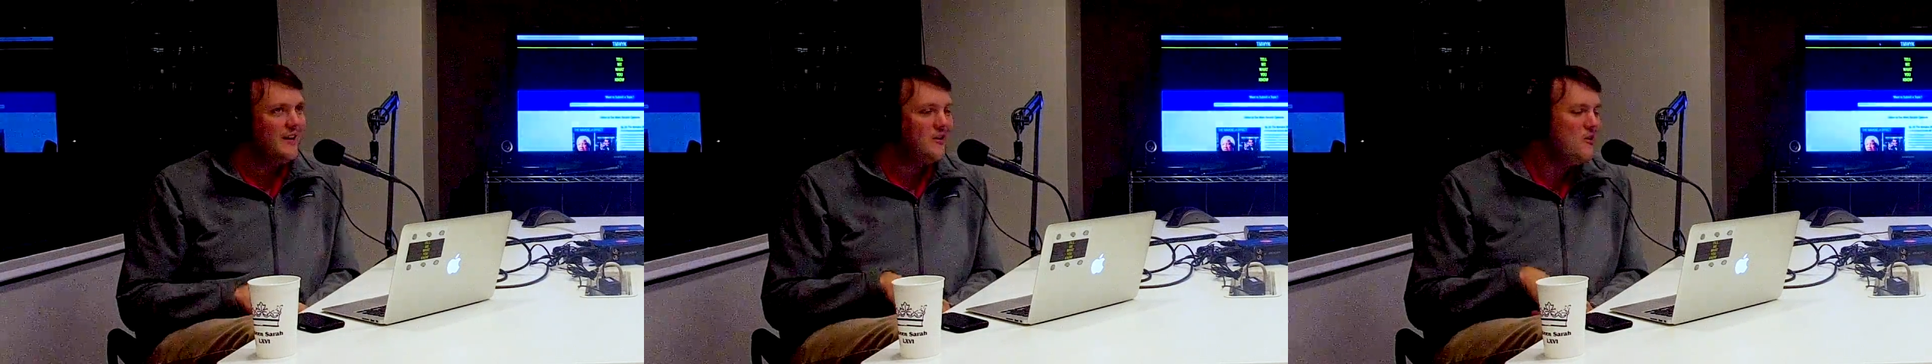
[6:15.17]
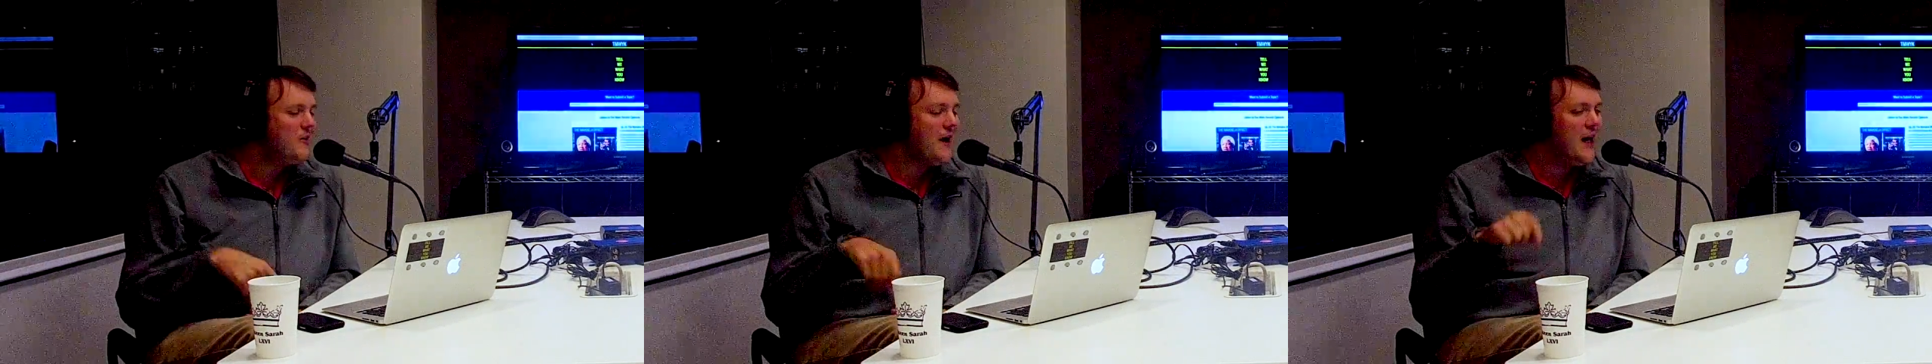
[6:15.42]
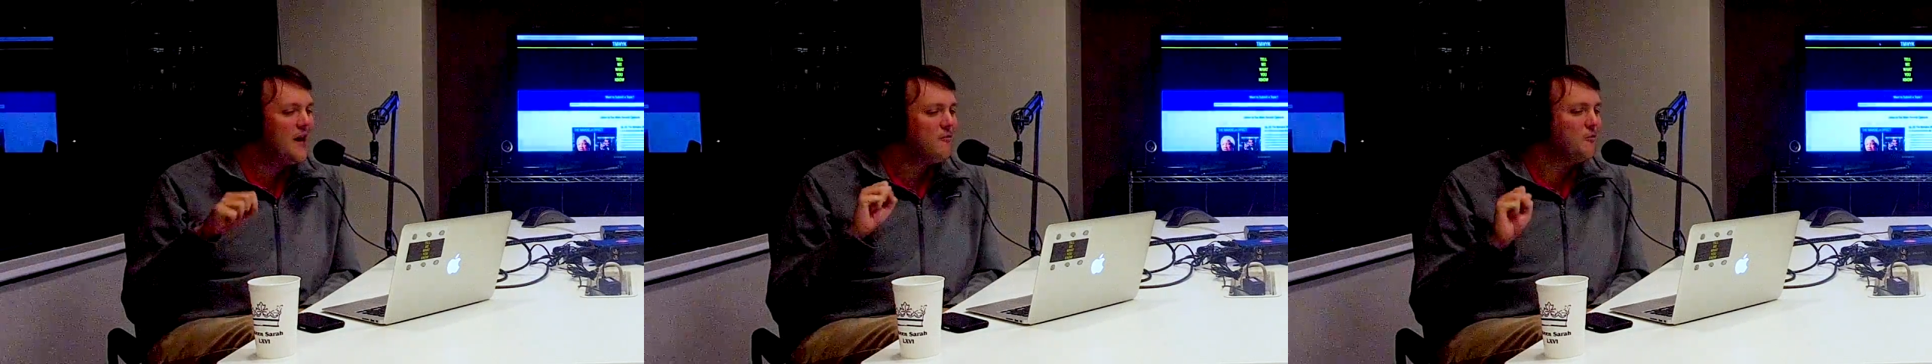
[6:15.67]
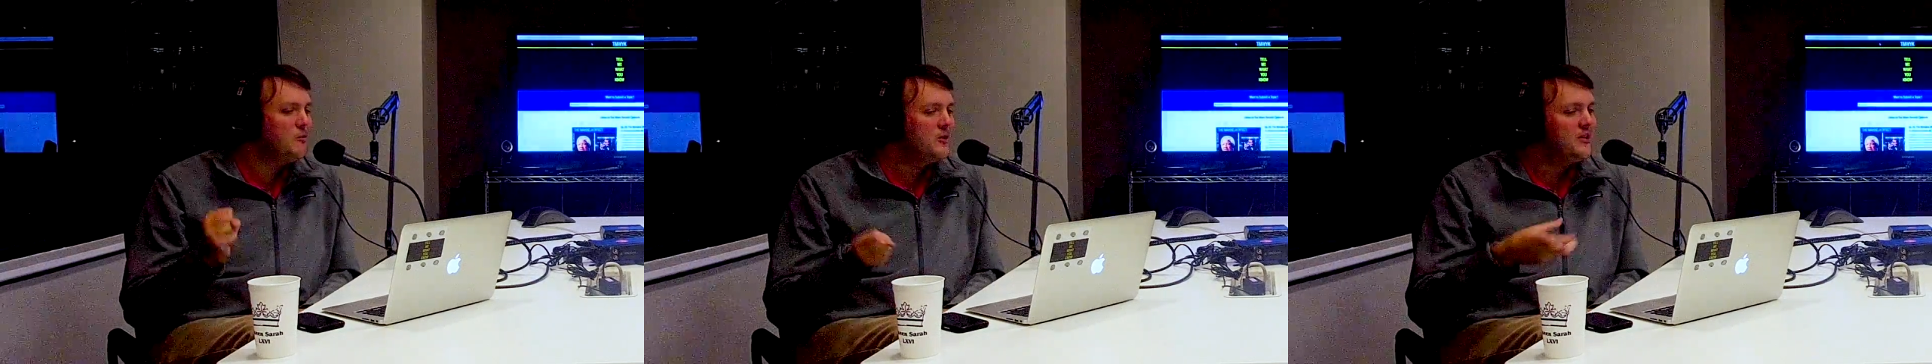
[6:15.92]
It all kind
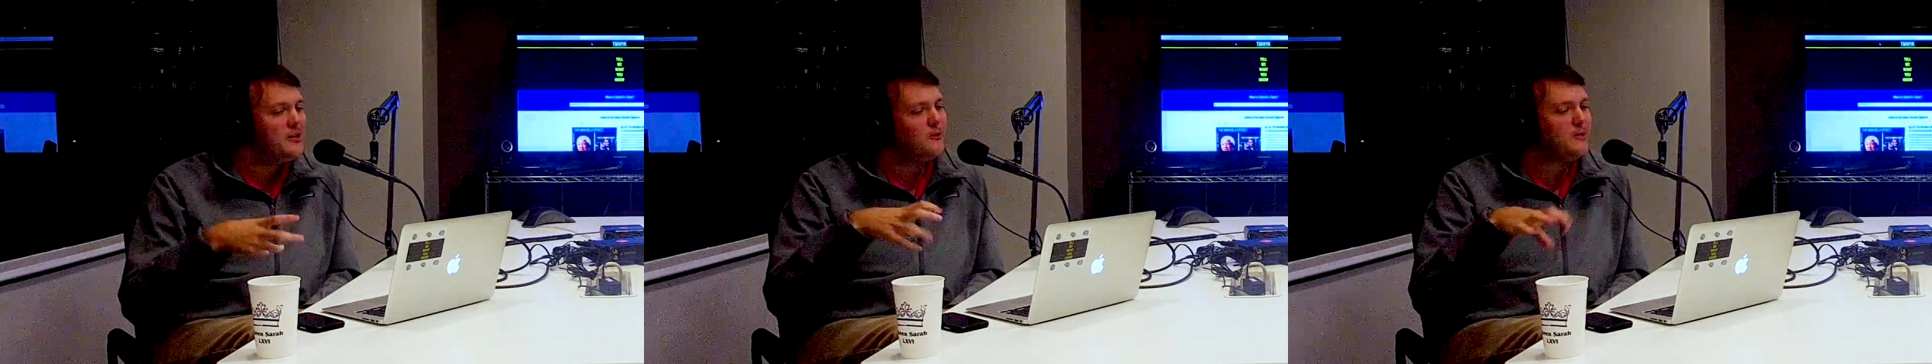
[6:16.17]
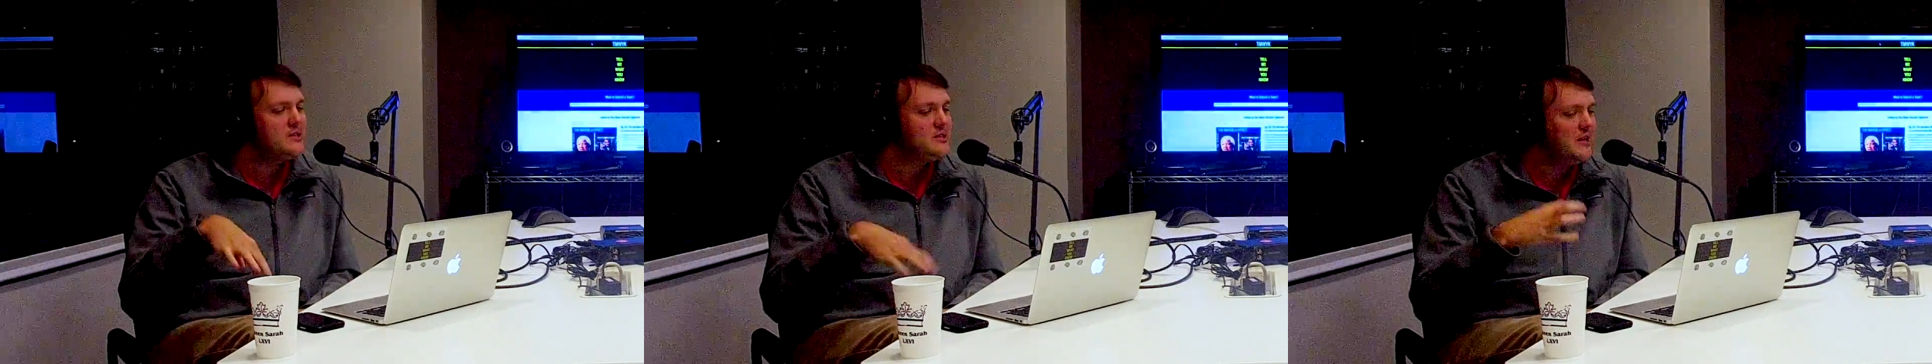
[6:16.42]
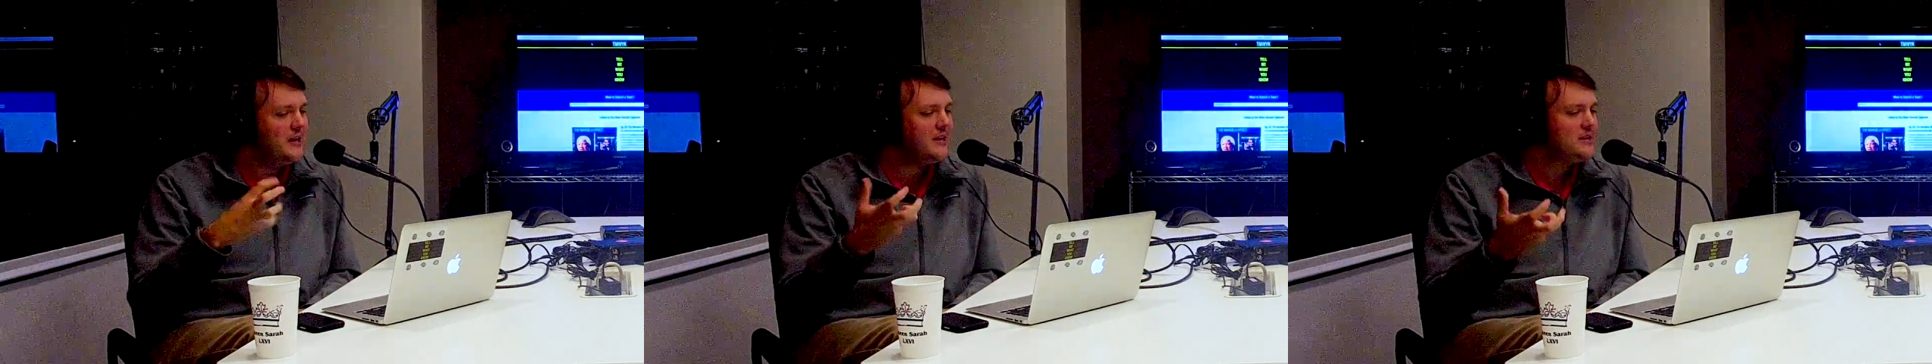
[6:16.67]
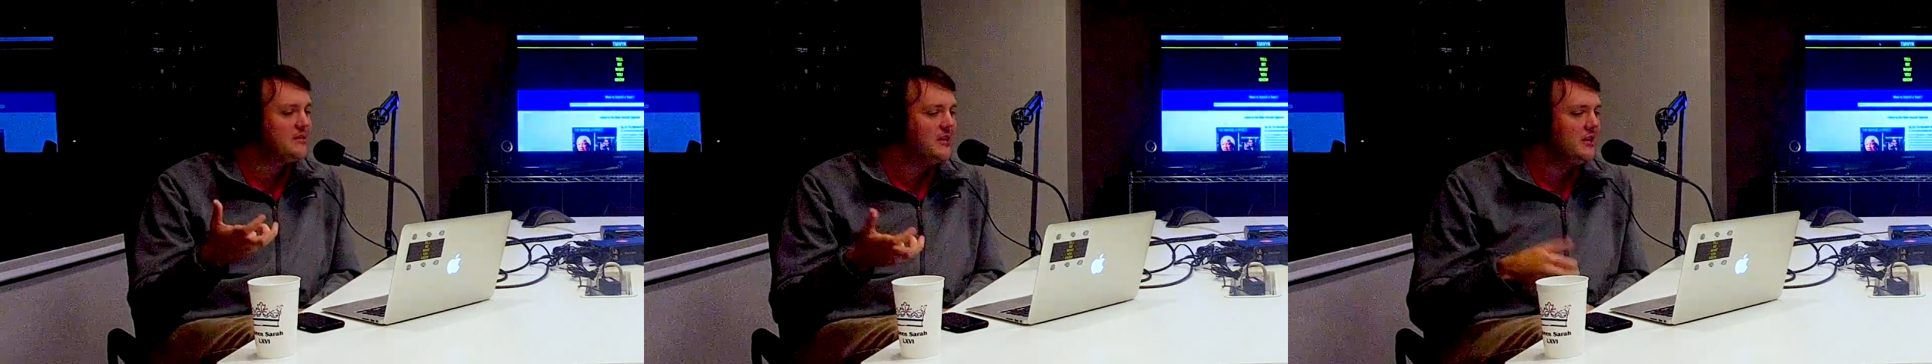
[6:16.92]
of really originated
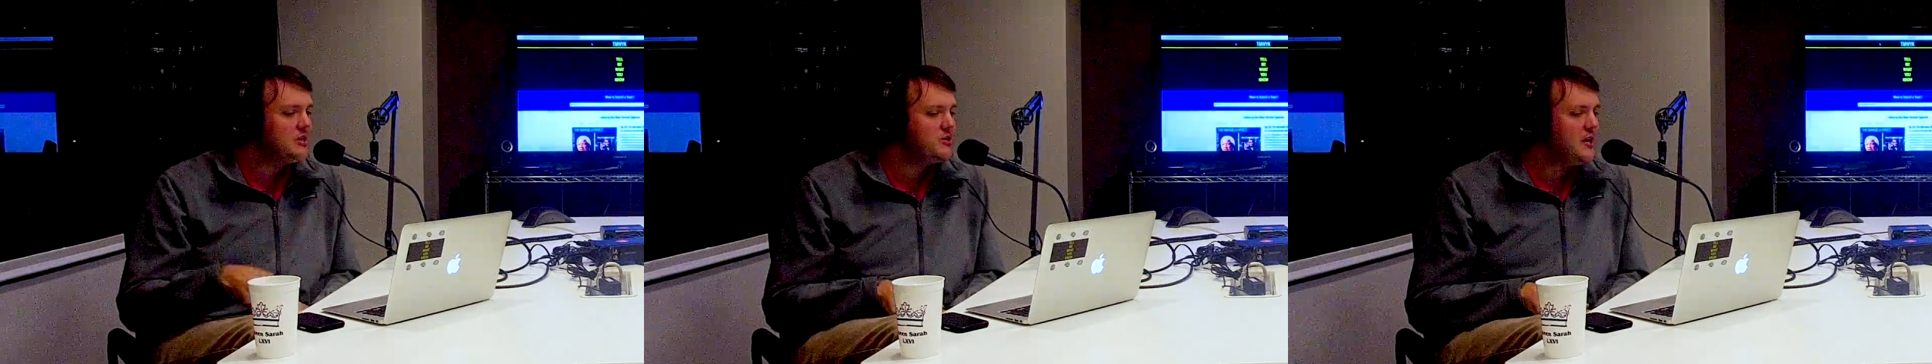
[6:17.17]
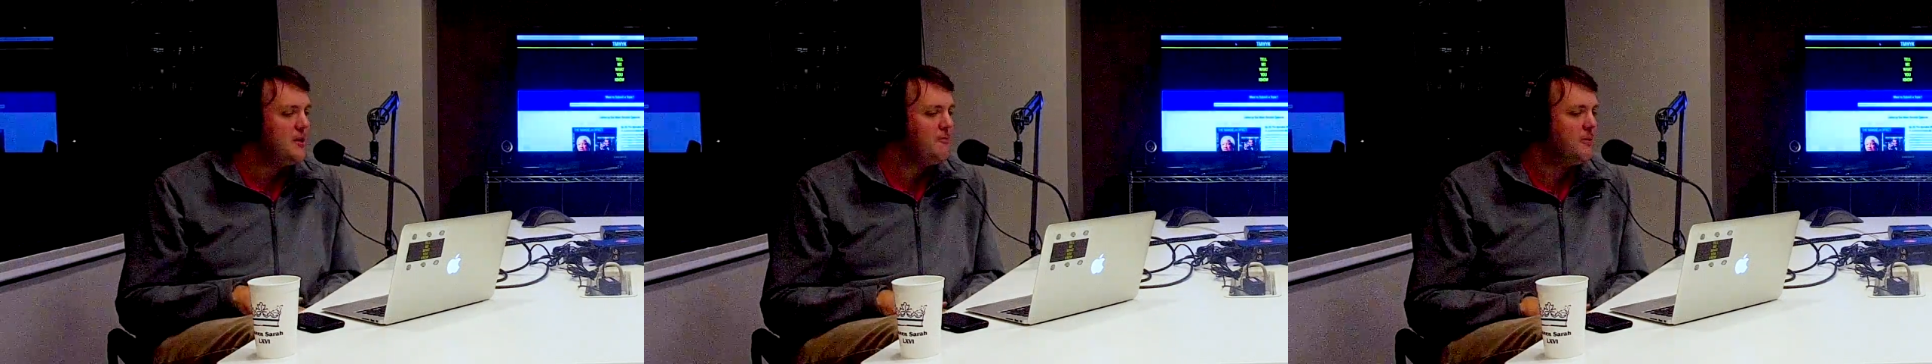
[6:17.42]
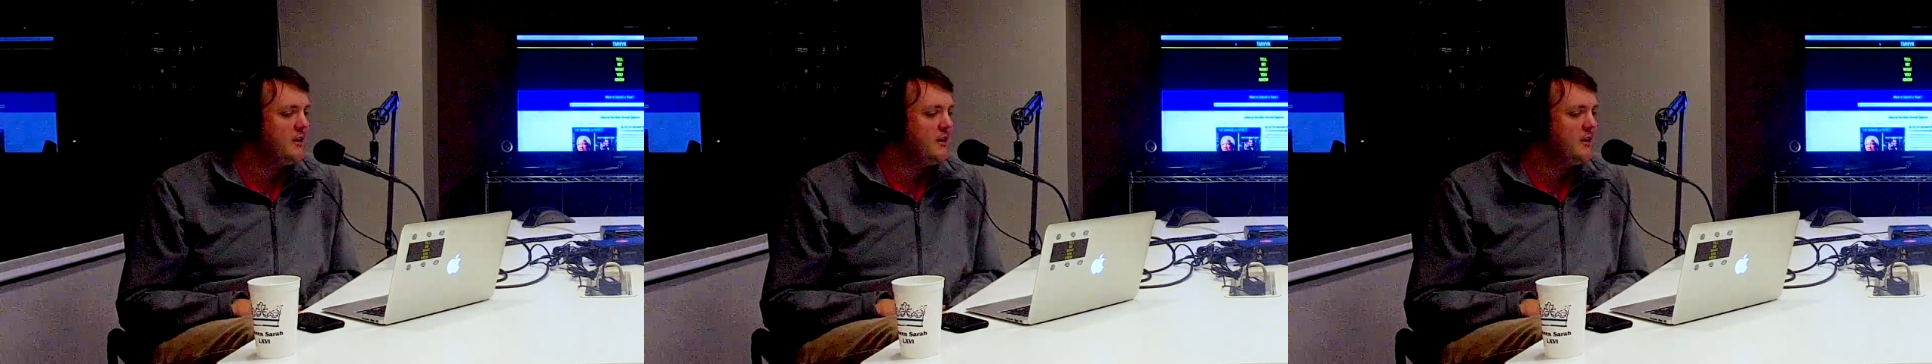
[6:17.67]
to take shape,